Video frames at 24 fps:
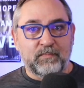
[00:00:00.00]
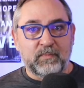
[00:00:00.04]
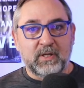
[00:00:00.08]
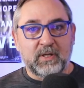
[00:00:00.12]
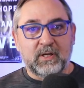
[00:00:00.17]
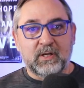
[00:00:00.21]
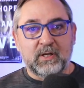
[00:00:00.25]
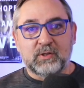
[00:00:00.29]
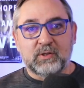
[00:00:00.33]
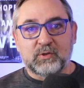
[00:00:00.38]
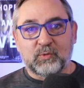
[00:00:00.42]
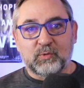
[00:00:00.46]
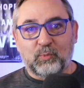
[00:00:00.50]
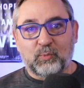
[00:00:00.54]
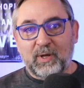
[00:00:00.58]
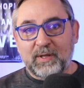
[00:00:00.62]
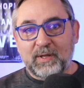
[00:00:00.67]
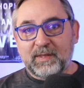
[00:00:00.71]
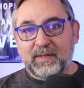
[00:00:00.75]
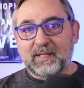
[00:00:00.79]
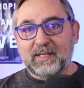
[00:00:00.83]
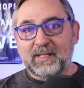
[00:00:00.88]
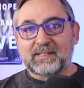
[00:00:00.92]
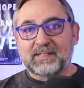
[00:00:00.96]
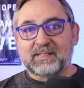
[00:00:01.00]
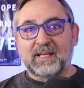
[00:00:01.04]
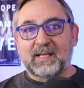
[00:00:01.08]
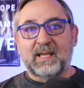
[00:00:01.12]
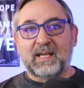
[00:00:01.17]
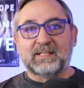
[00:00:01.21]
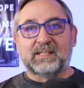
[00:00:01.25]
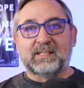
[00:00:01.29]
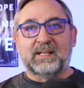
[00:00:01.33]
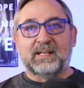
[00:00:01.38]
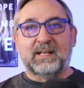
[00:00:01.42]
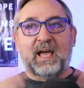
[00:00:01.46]
It's one thing to say
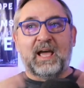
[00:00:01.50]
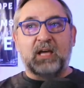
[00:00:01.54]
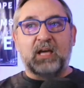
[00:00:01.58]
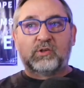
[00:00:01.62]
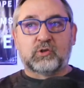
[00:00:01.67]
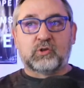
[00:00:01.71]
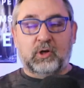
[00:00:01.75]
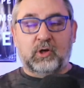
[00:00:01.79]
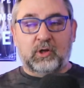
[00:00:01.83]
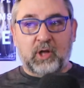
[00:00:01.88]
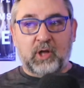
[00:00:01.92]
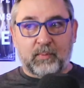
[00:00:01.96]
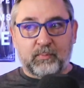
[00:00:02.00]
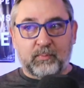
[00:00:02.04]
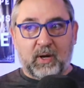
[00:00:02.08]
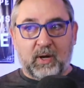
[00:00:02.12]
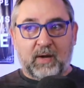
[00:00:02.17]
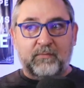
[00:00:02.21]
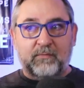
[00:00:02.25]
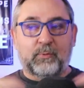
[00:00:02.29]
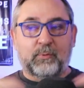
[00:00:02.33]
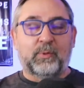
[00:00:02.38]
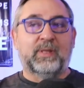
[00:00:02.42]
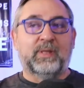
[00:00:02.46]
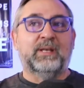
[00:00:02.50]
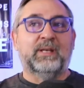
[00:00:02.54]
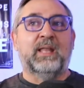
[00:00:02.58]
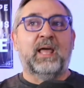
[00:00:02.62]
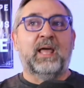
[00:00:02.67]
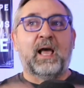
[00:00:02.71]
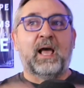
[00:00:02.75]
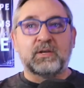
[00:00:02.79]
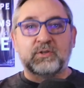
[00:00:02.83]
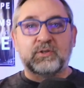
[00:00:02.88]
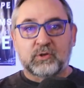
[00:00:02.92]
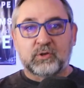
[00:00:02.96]
it's a national nonprofit with a
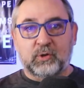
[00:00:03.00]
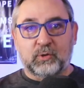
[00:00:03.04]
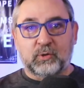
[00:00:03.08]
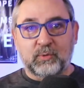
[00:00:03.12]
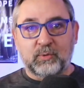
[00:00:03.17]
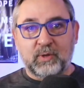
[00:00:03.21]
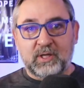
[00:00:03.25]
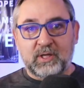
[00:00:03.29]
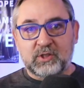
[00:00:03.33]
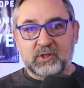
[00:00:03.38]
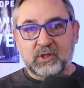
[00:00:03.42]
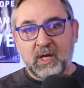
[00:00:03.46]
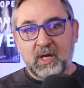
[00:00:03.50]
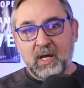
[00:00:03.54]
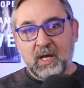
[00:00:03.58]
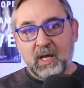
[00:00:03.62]
national reach,